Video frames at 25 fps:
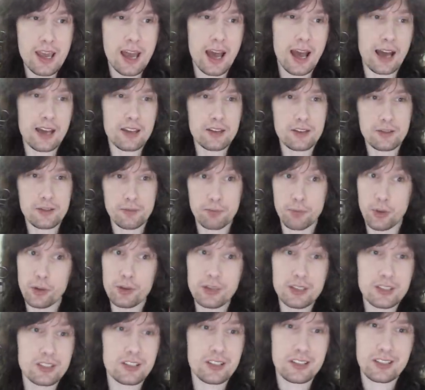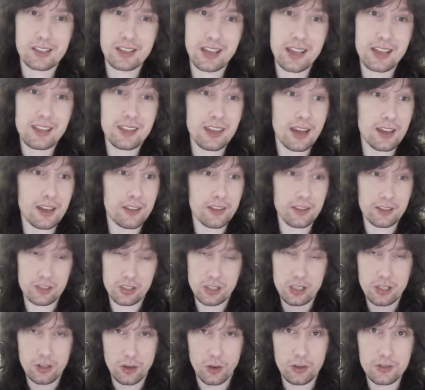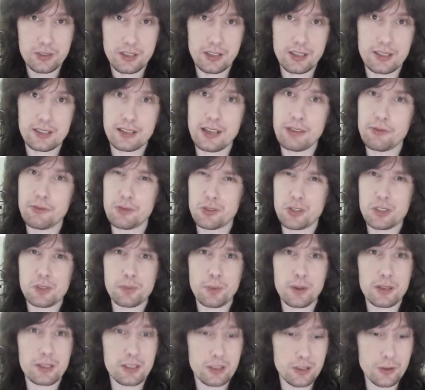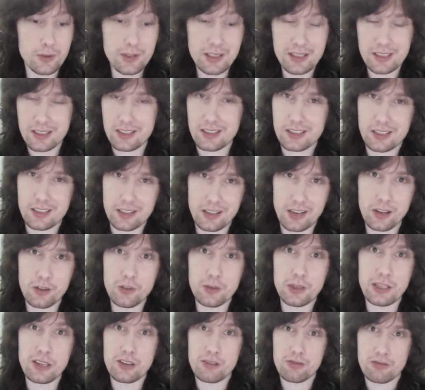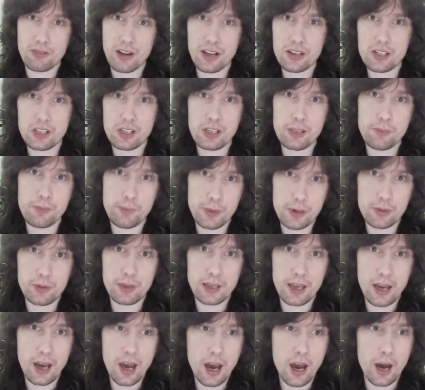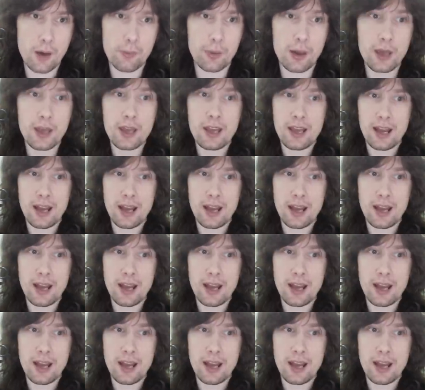And Molly's just saying there that she got to this level just by doing it slowly, gradually building it up.